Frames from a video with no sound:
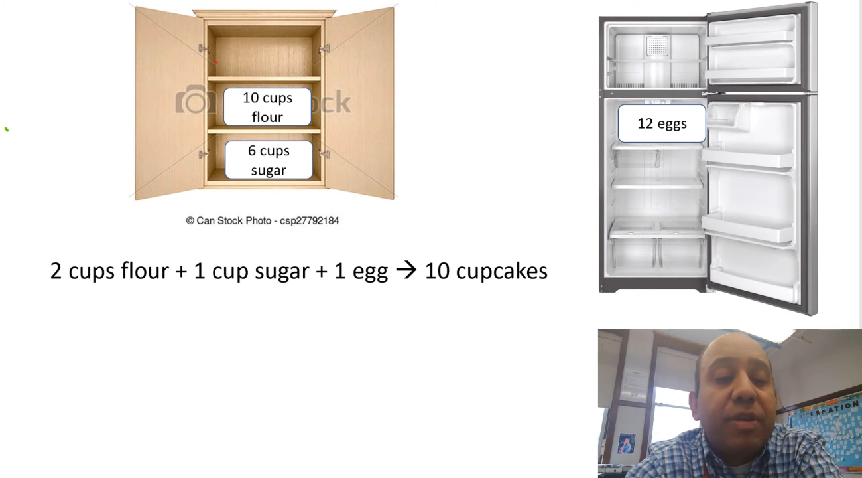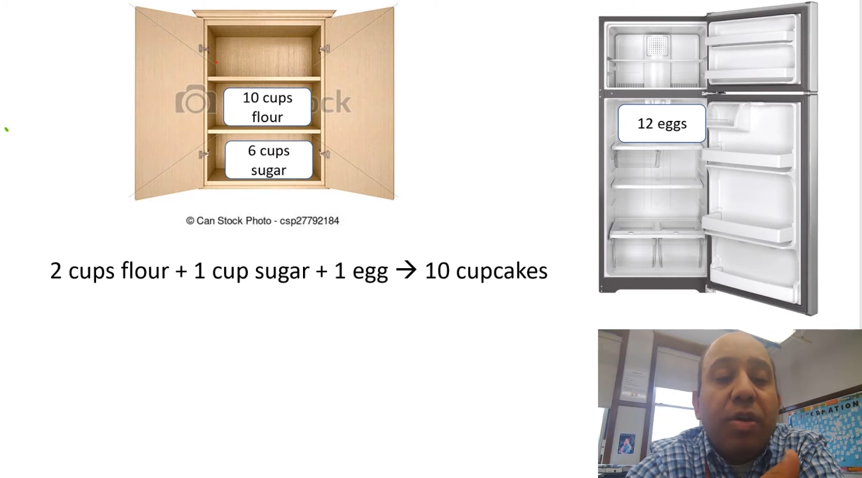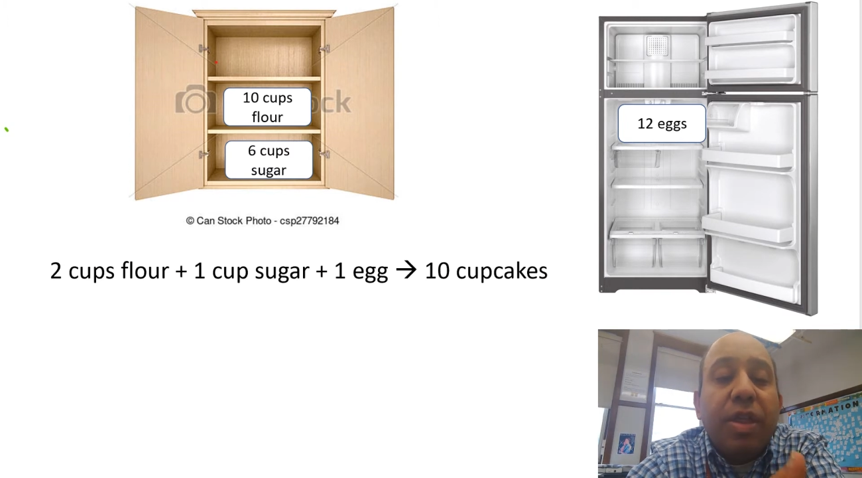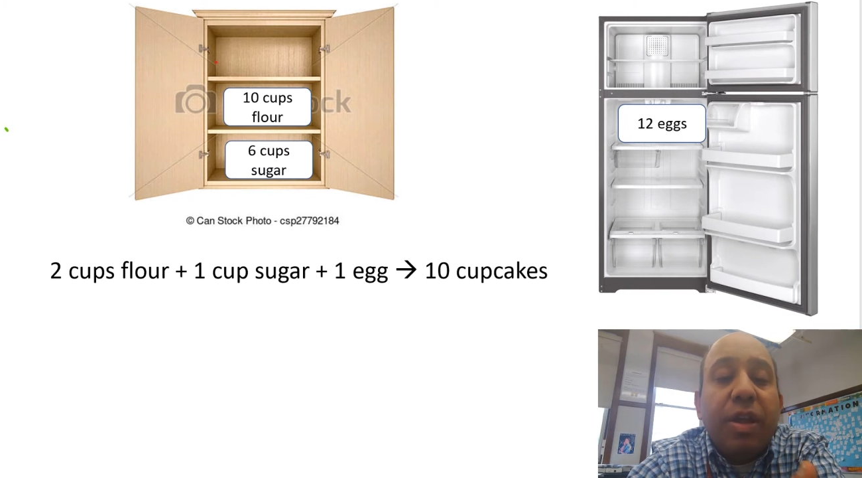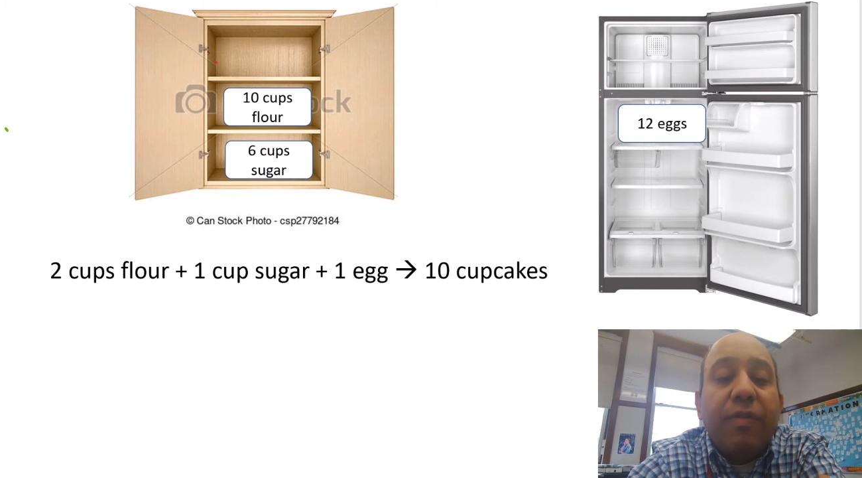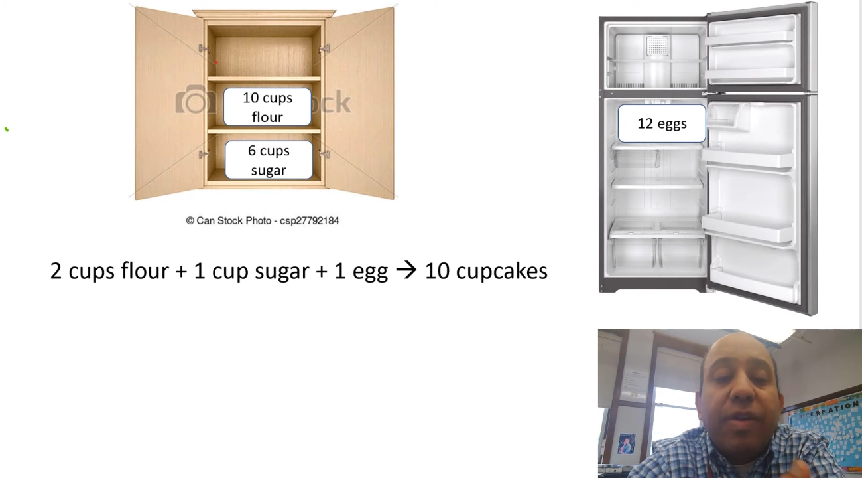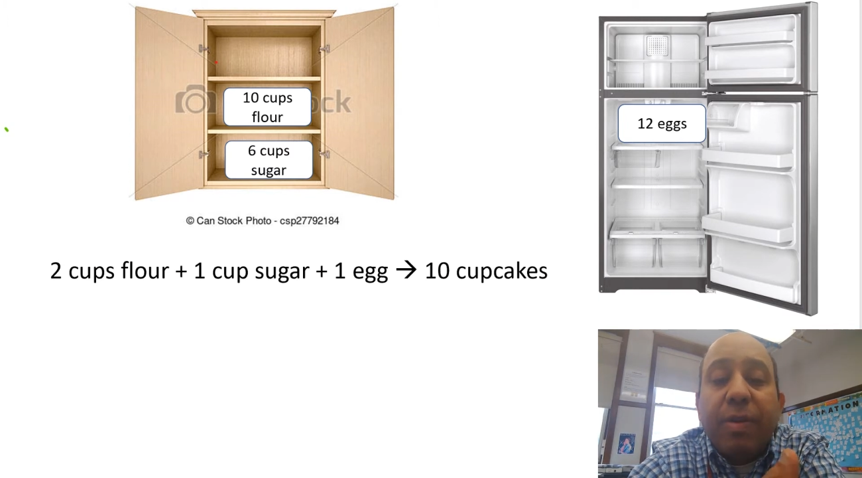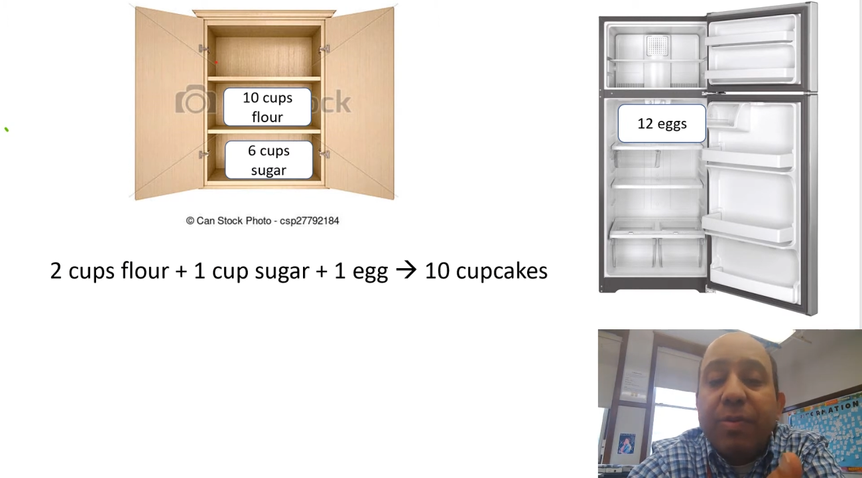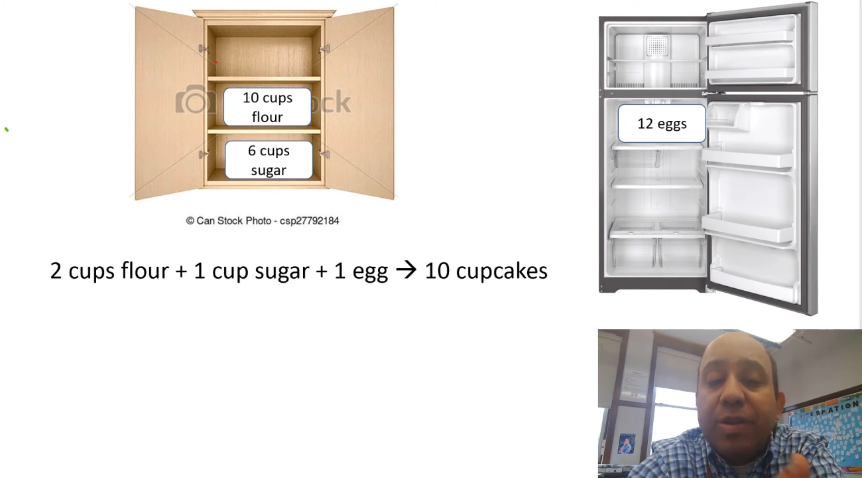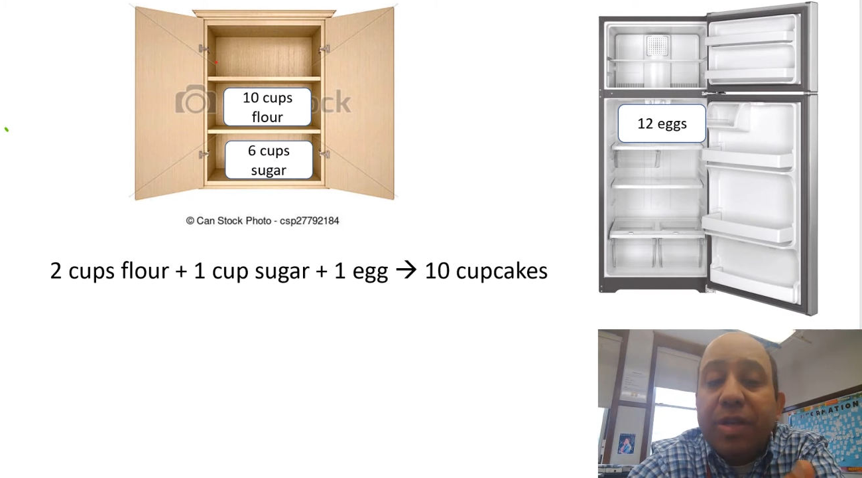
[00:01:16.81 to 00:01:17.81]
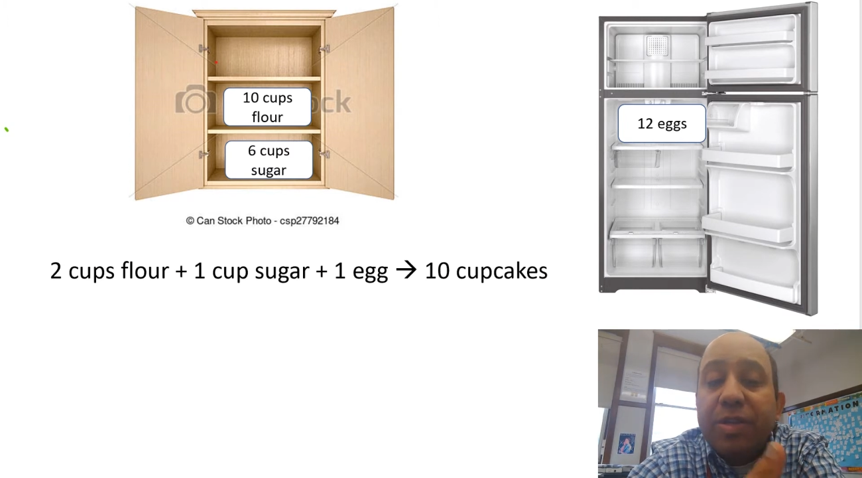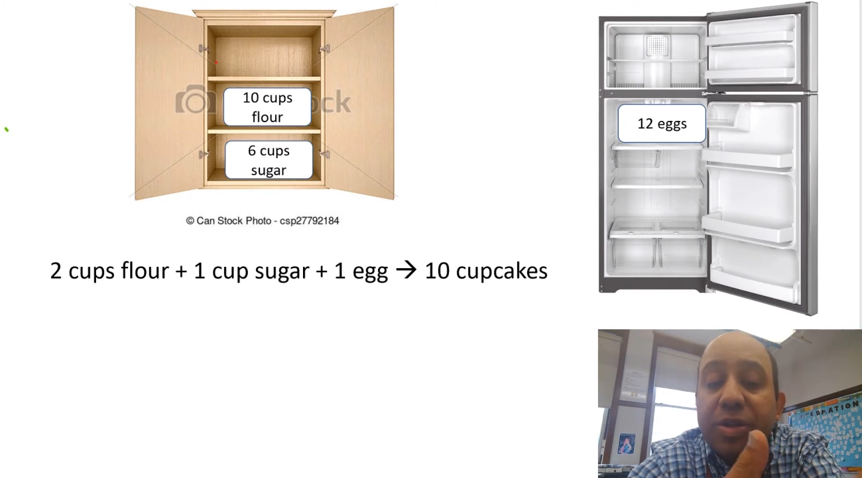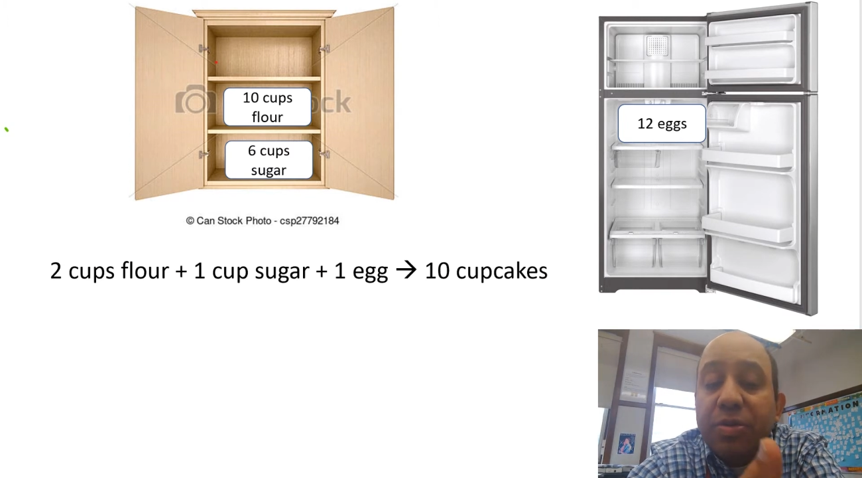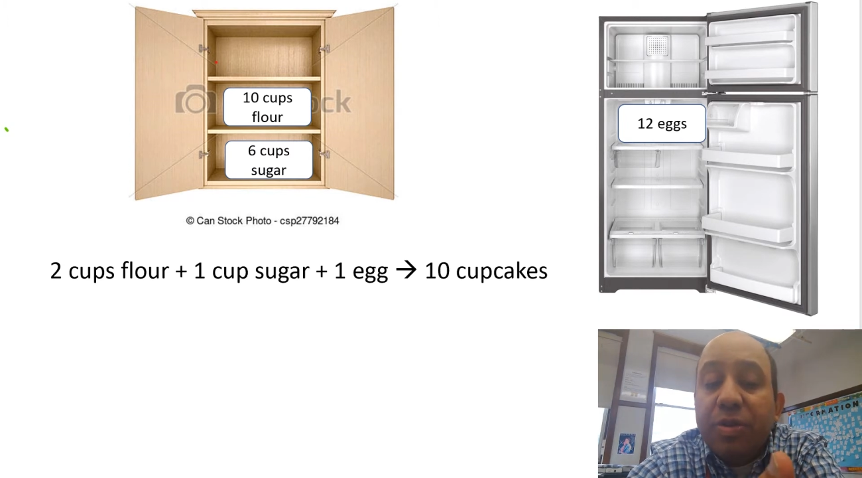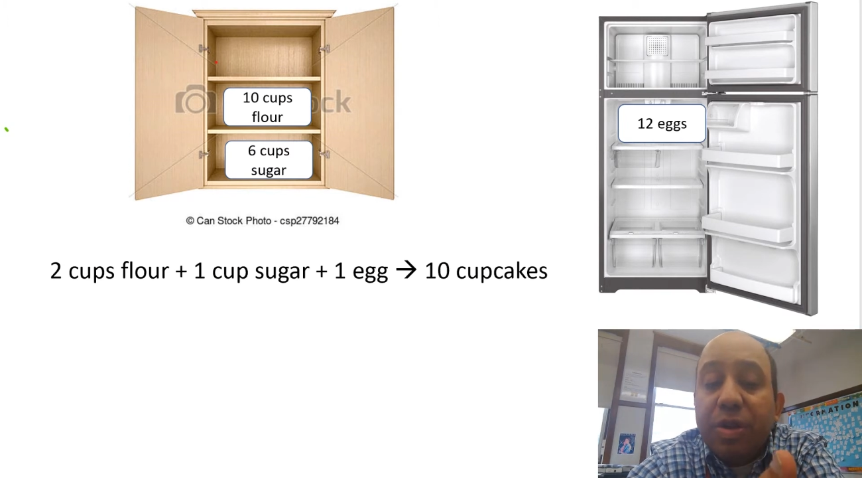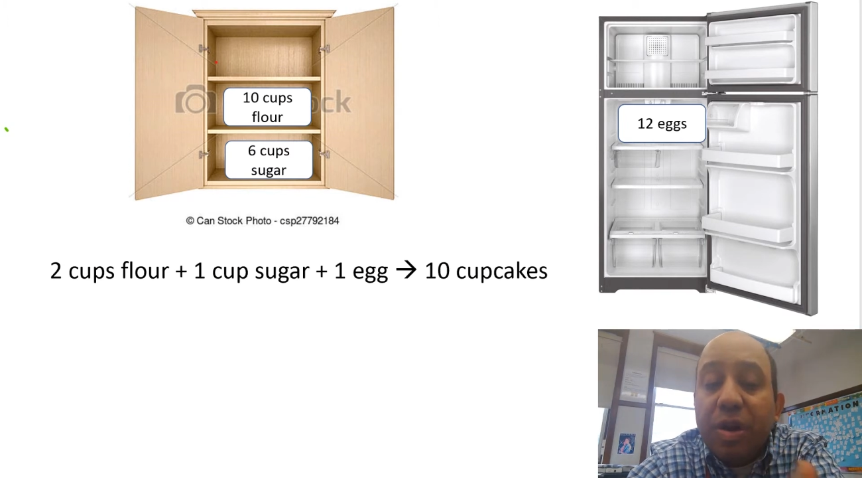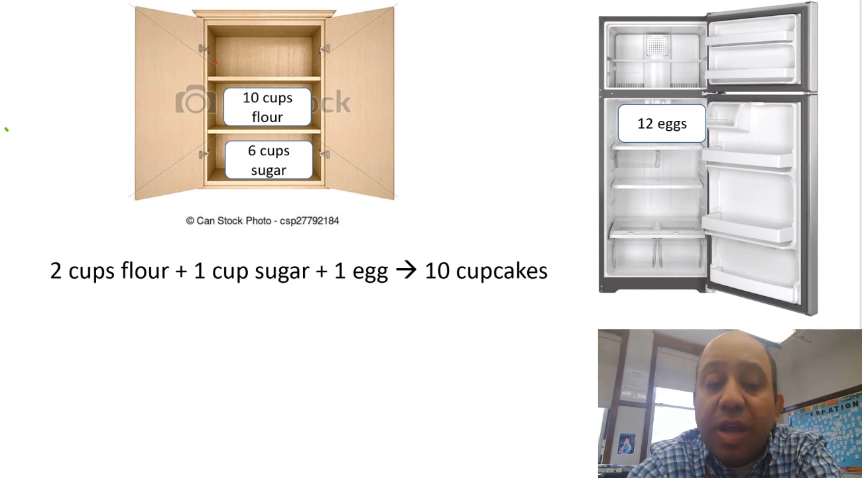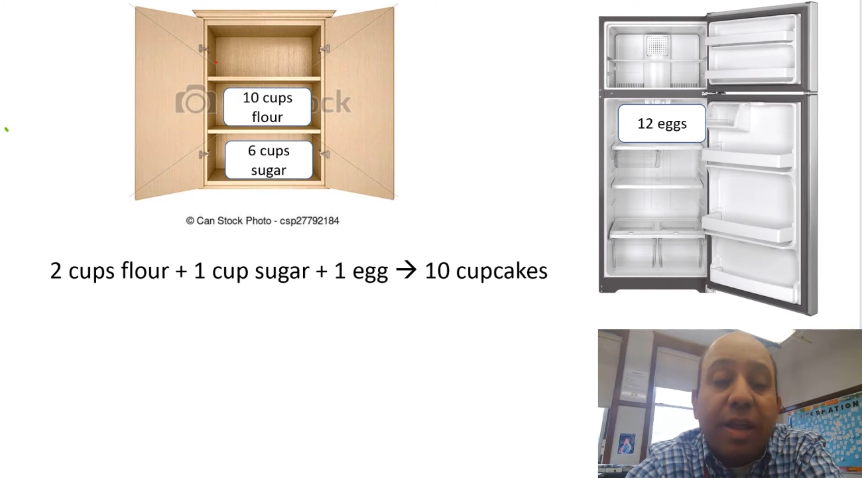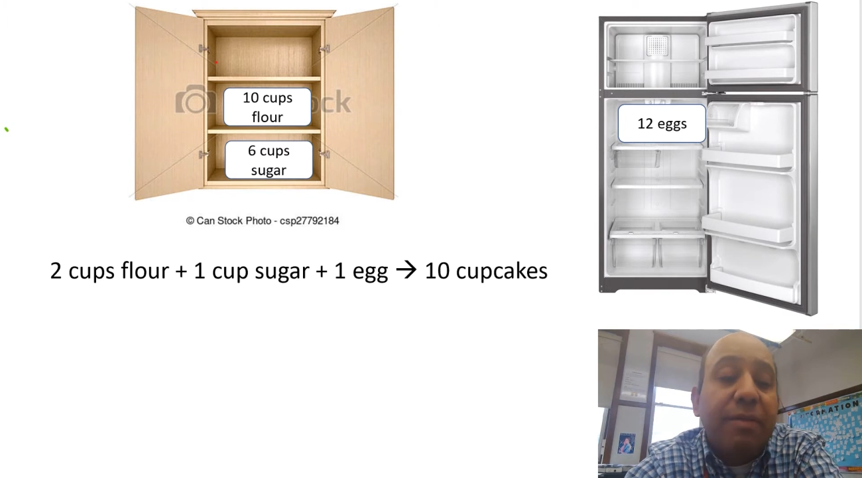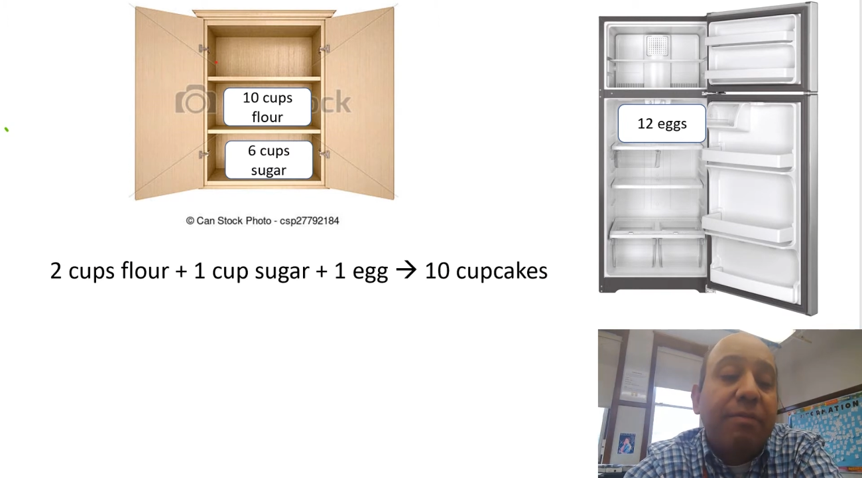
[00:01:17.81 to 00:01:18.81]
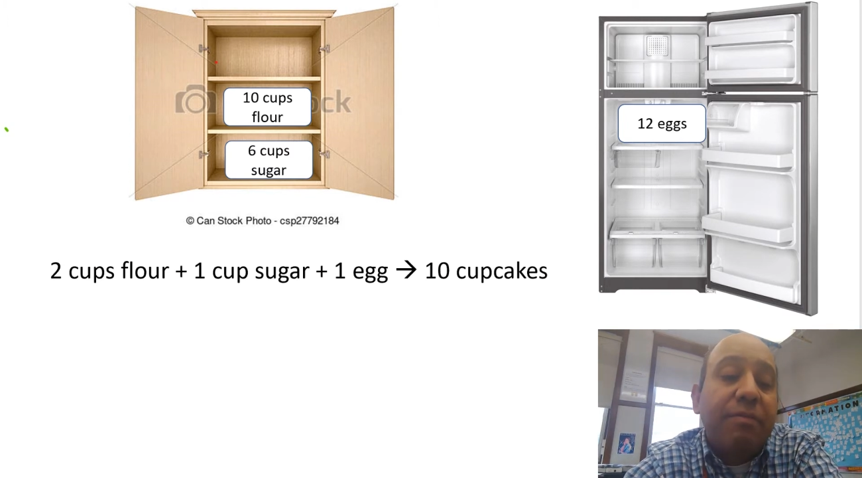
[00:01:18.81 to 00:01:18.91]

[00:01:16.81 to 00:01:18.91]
or think of chemistry as you do with cooking.